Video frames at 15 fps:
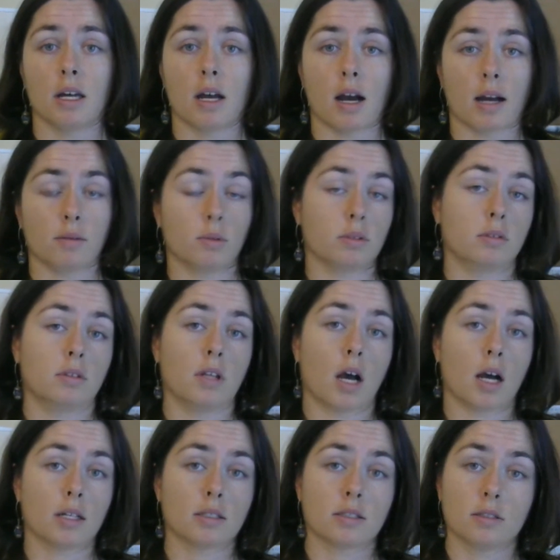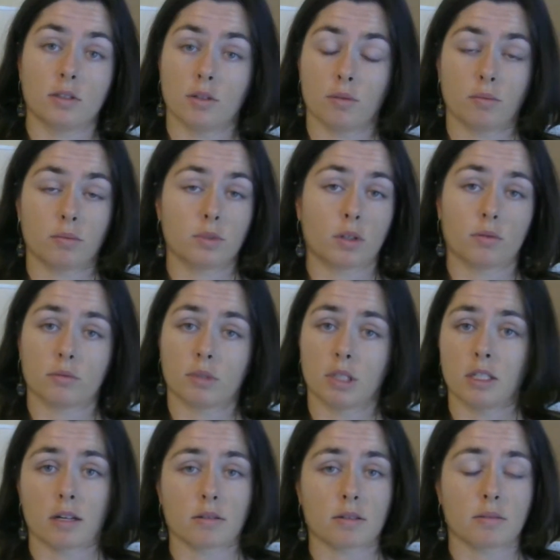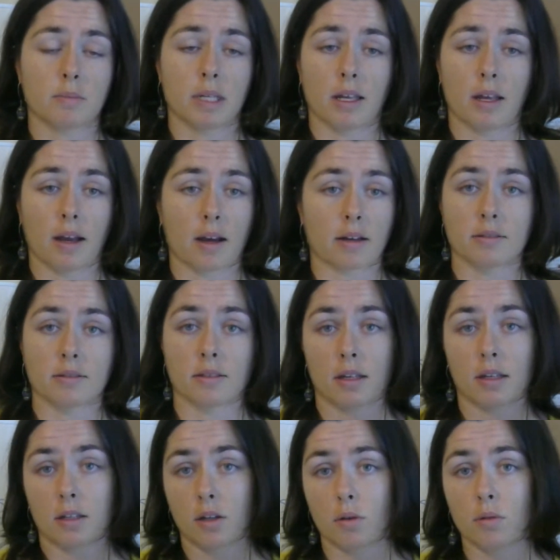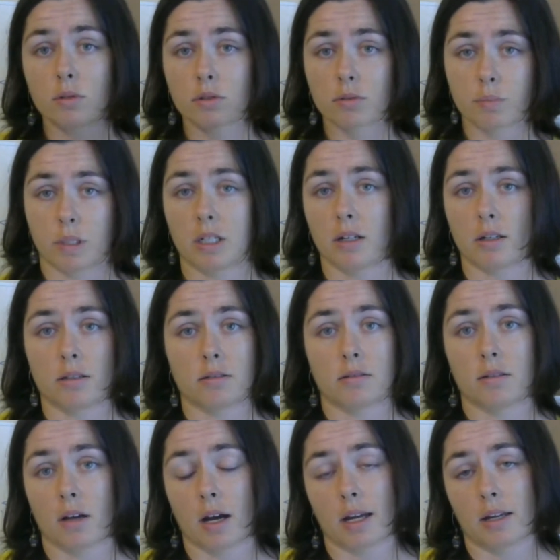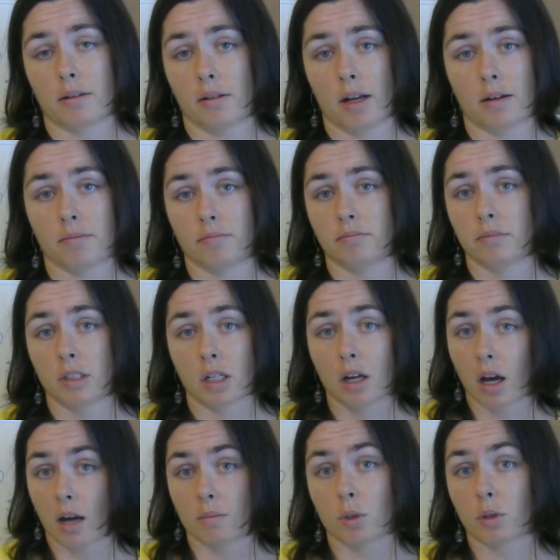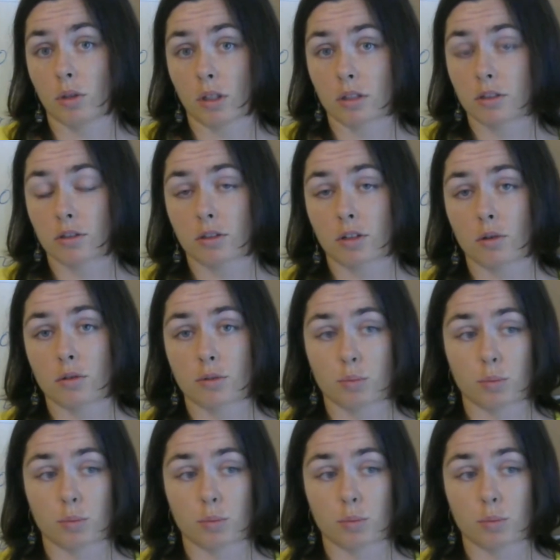I will not, don't reach out to me as a coach, because I'm no longer your coach.